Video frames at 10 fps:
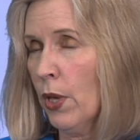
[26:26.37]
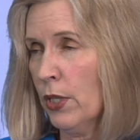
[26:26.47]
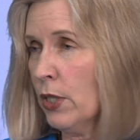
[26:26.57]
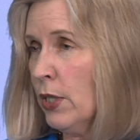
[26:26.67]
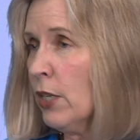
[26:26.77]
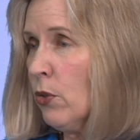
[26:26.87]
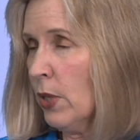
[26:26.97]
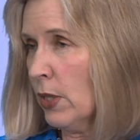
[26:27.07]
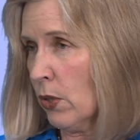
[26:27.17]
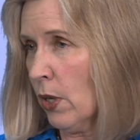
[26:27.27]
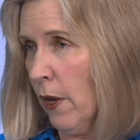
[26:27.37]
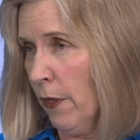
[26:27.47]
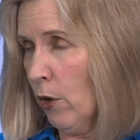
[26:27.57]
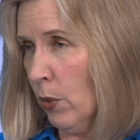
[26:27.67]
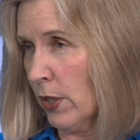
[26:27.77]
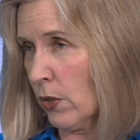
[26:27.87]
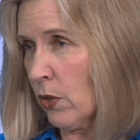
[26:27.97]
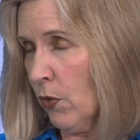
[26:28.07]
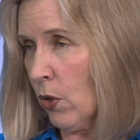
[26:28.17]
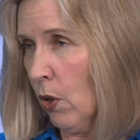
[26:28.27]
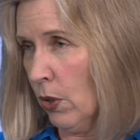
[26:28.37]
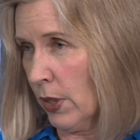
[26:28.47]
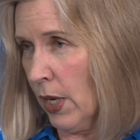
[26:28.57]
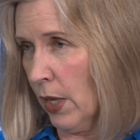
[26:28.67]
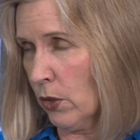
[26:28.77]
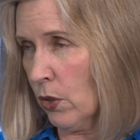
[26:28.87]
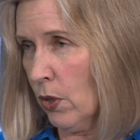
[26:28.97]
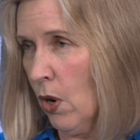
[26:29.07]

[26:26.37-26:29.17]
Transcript: to decrease their risks for colon cancer.